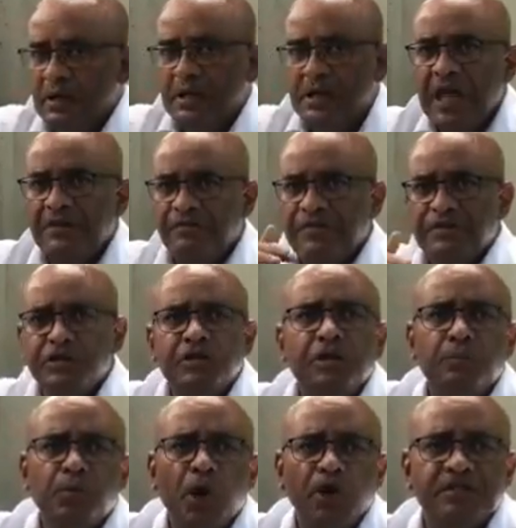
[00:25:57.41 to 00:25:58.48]
catfish in the
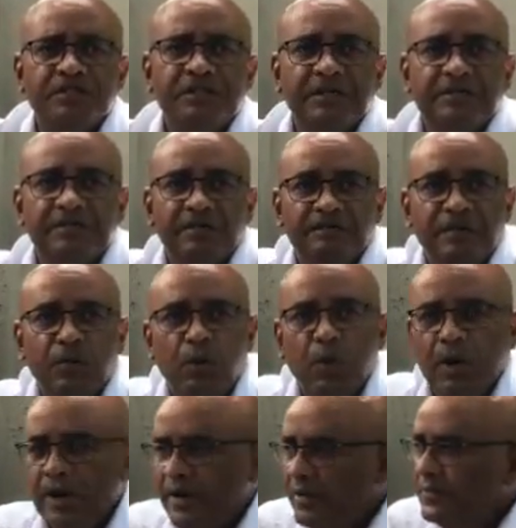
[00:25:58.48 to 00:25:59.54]
broad sense of the
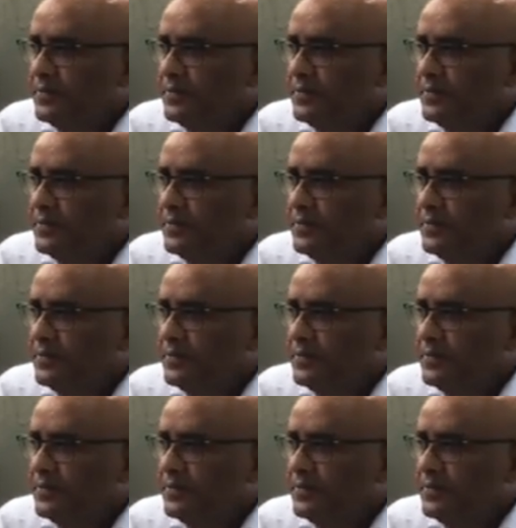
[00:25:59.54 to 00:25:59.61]
word,